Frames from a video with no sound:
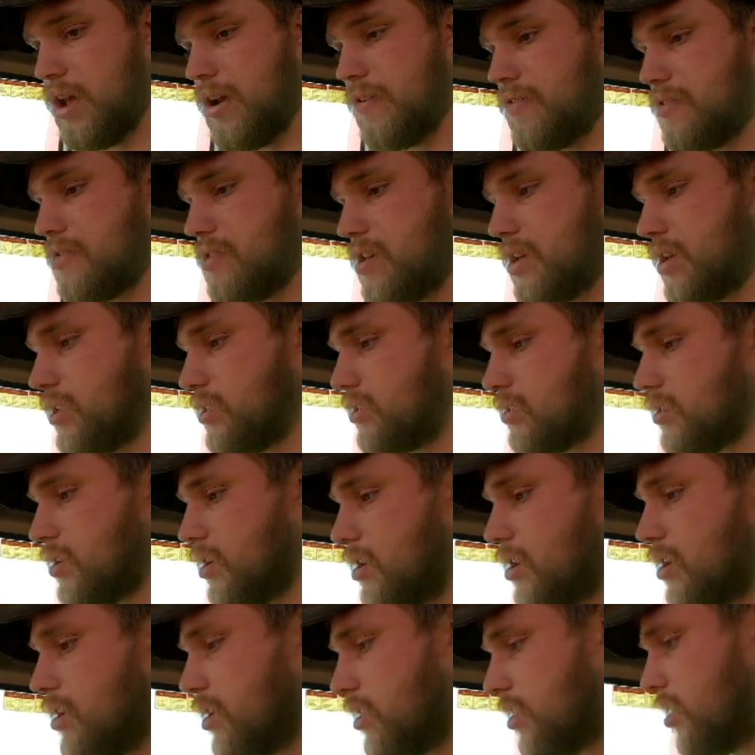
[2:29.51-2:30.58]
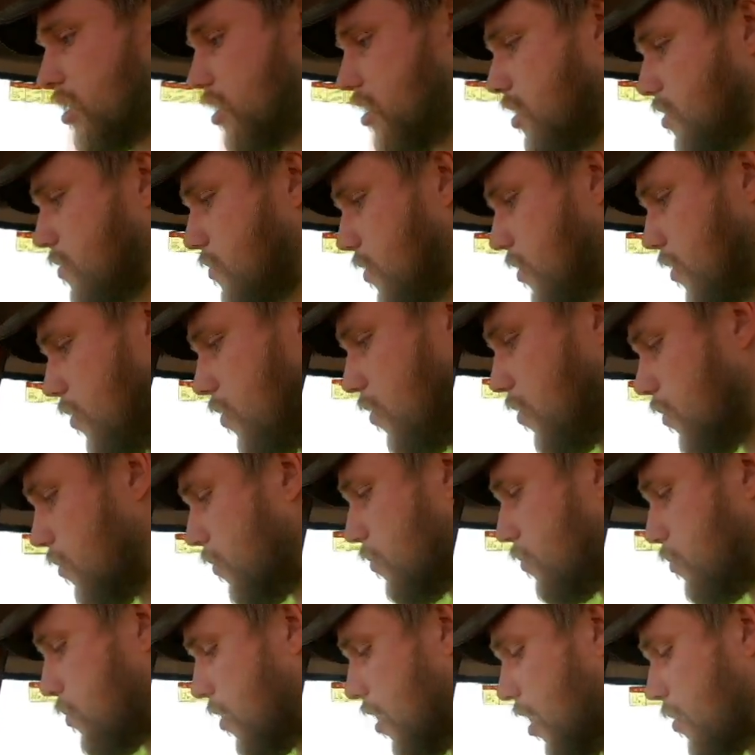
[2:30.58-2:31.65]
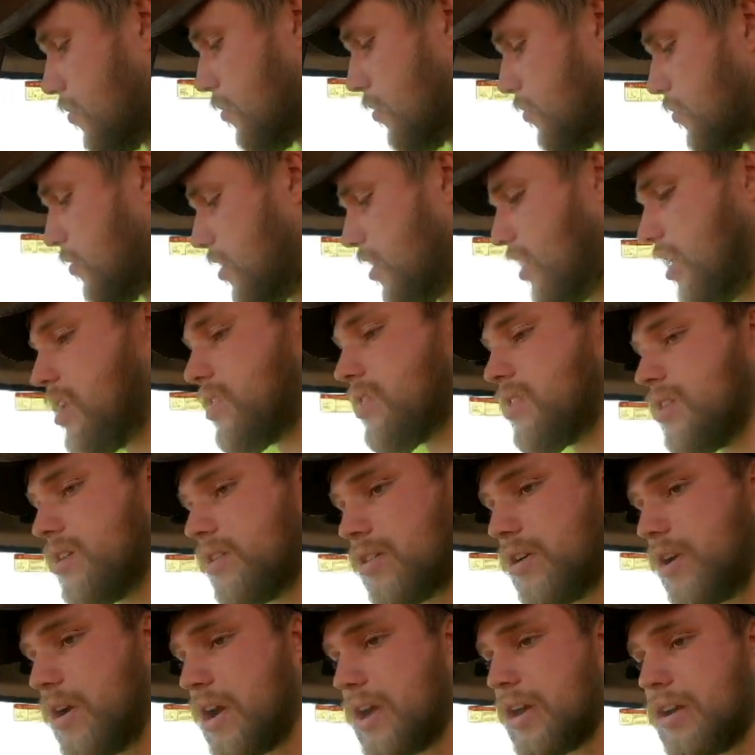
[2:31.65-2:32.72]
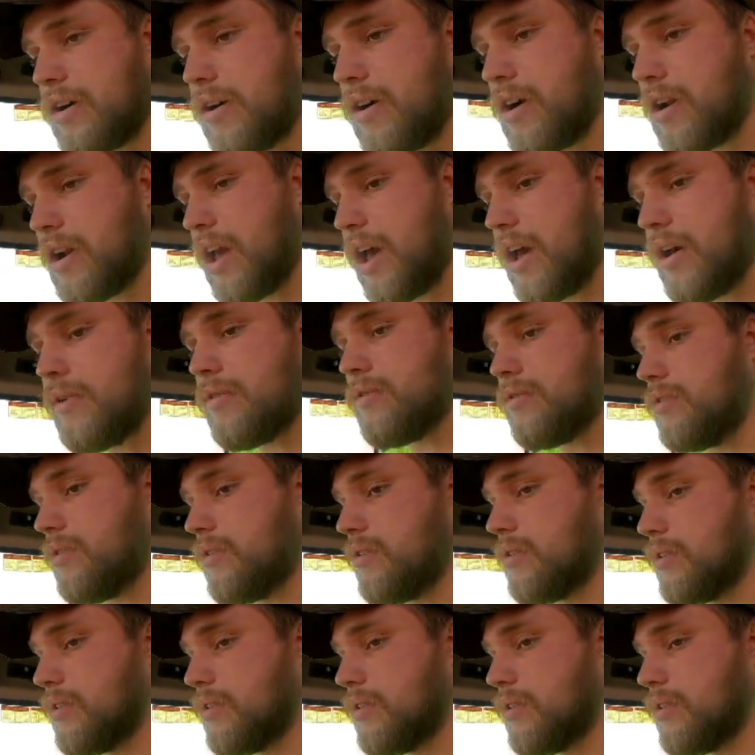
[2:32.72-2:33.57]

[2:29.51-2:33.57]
everything's good, then we'll probably get the grain cart out.